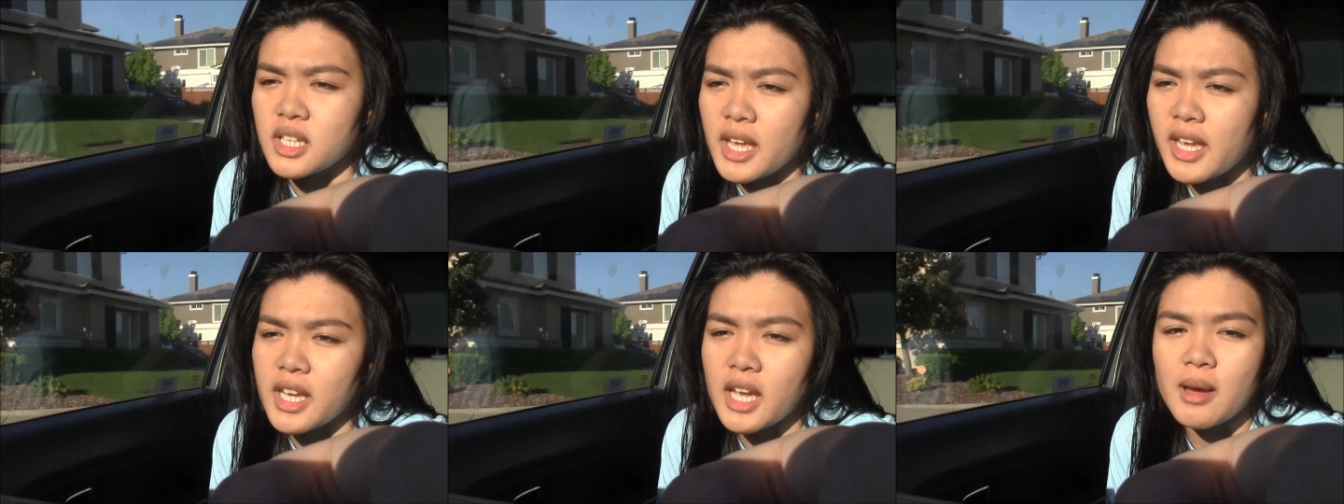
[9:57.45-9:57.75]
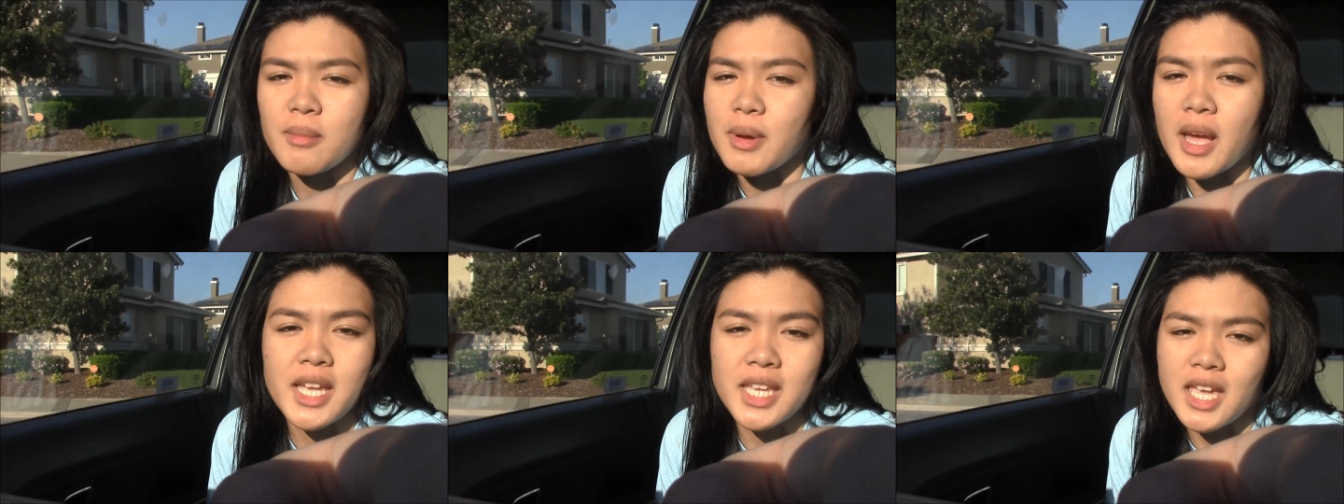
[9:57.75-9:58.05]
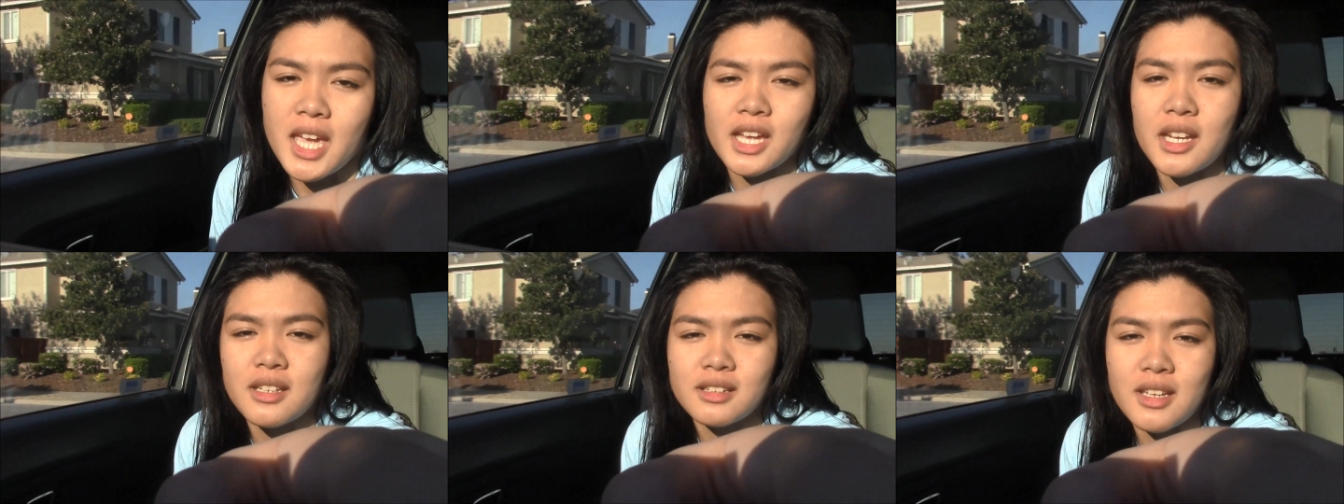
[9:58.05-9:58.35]
like
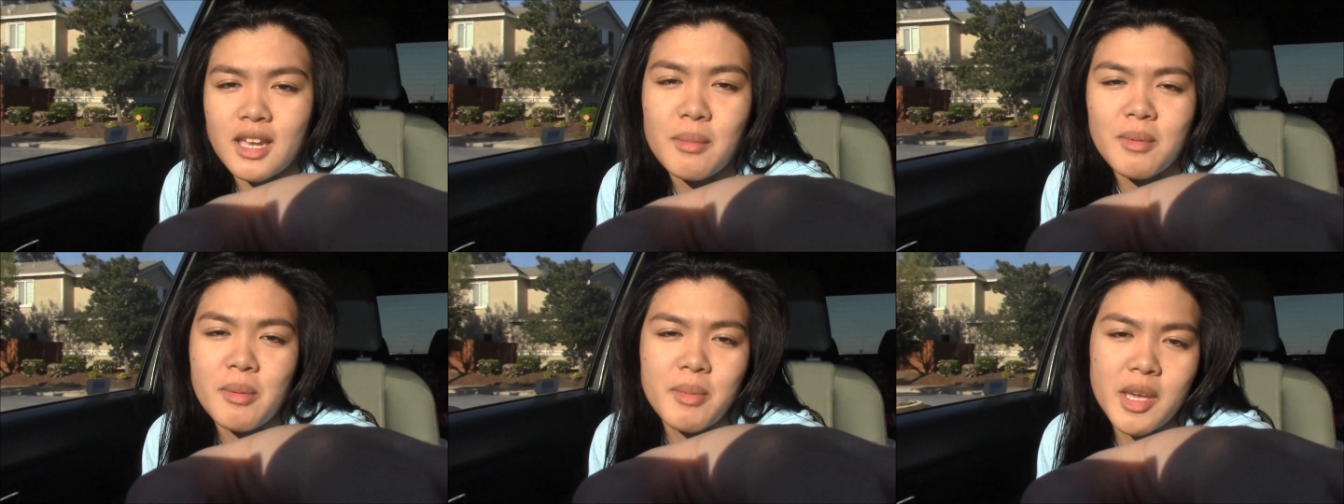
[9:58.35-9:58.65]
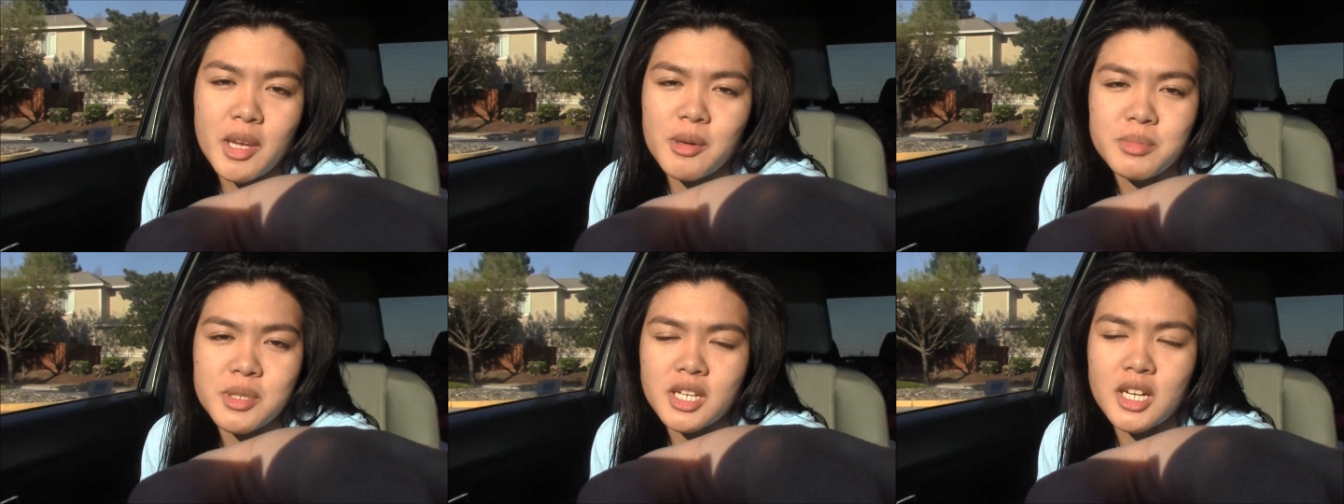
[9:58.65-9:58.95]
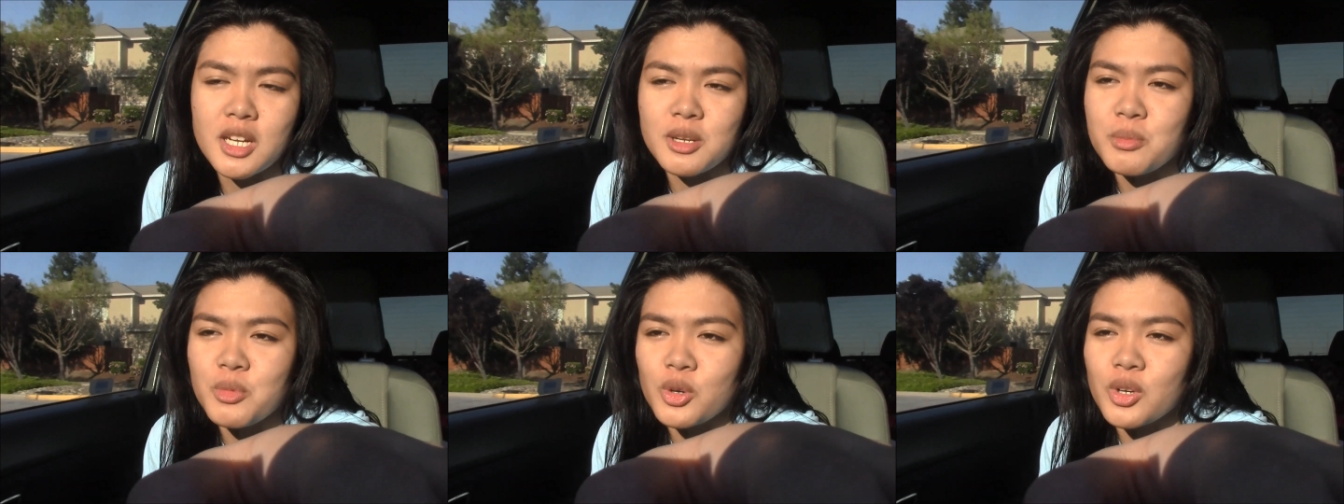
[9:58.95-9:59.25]
I can't get my makeup
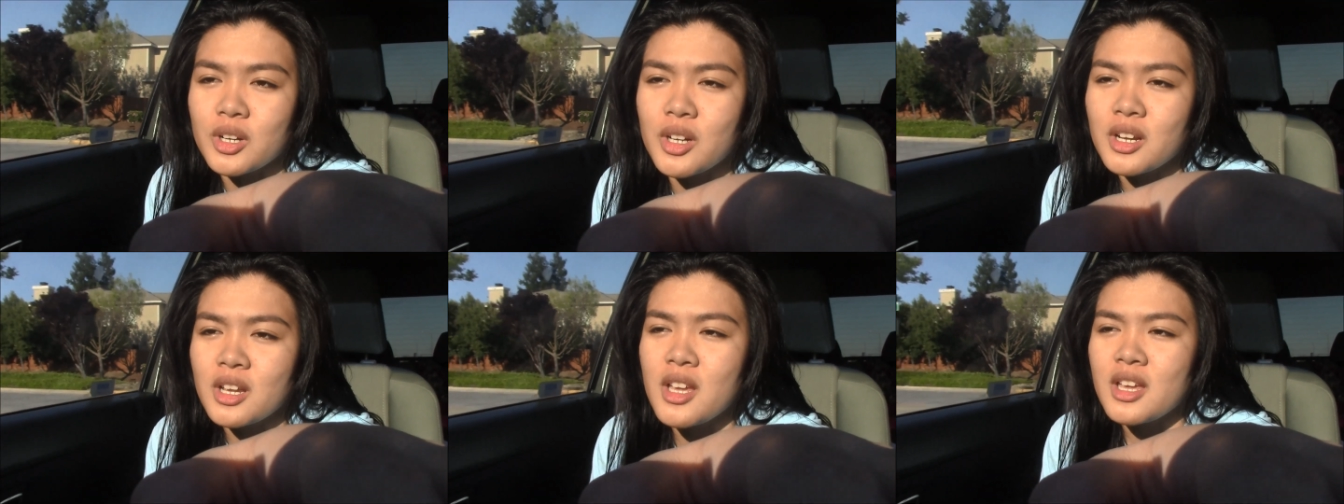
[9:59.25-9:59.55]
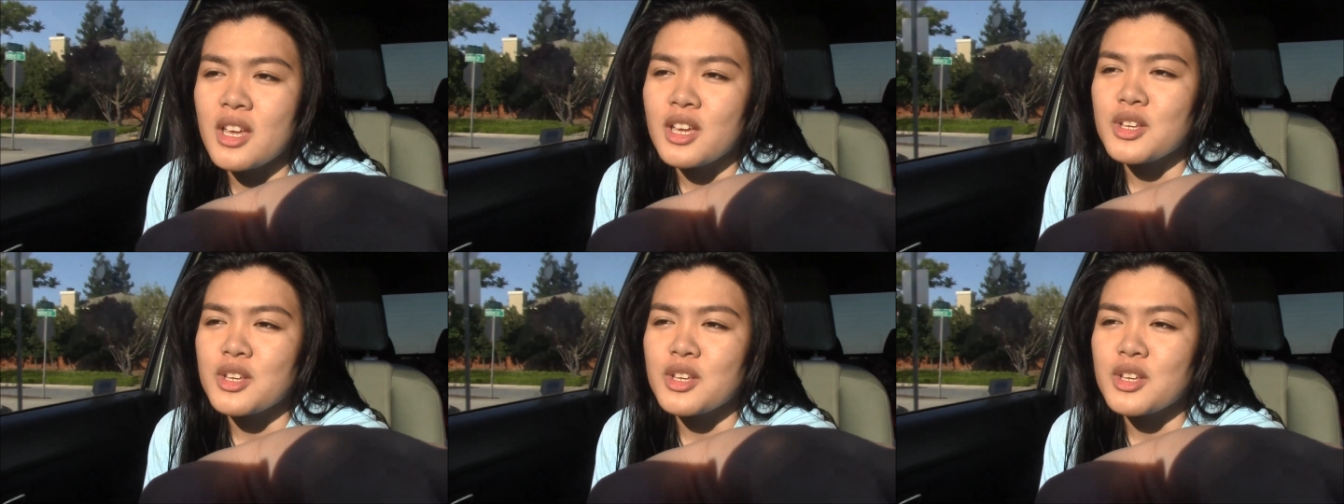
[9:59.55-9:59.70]
done anymore.